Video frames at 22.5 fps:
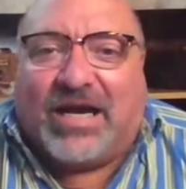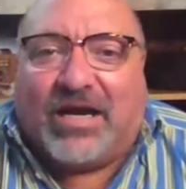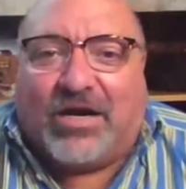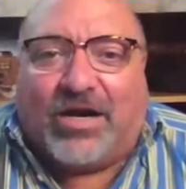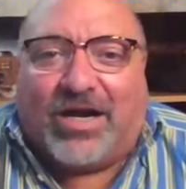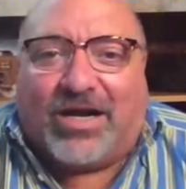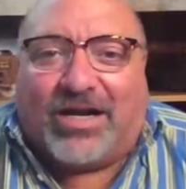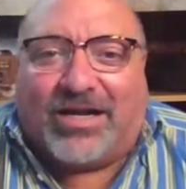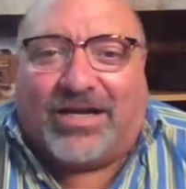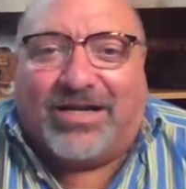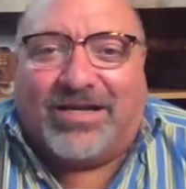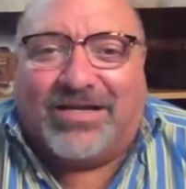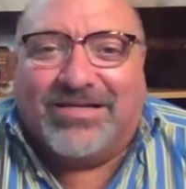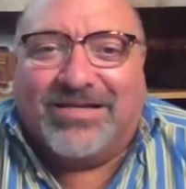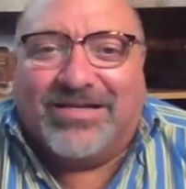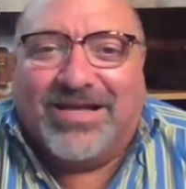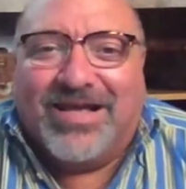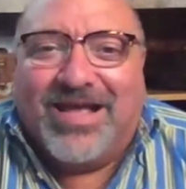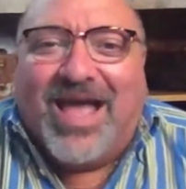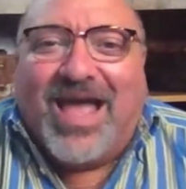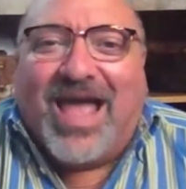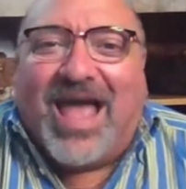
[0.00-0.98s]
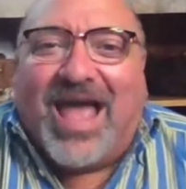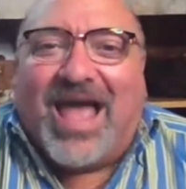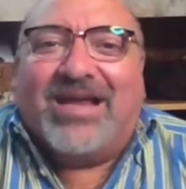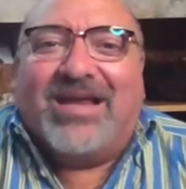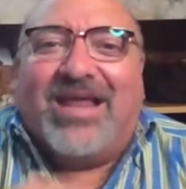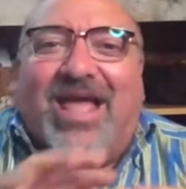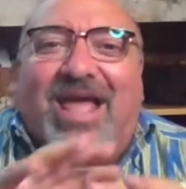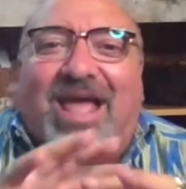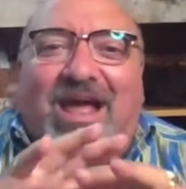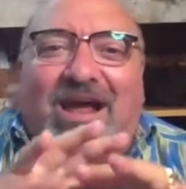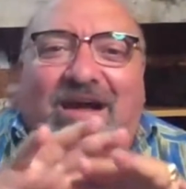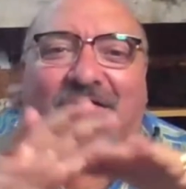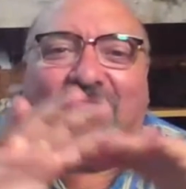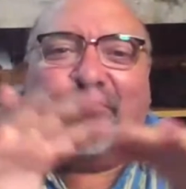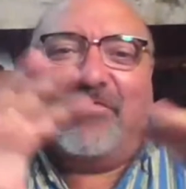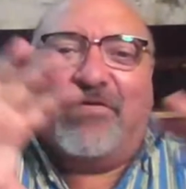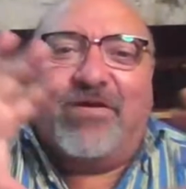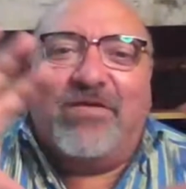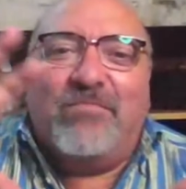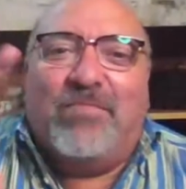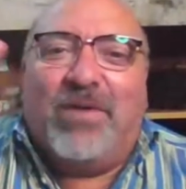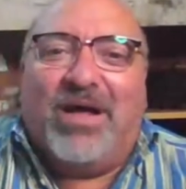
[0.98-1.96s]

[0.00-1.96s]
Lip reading: Eric. And every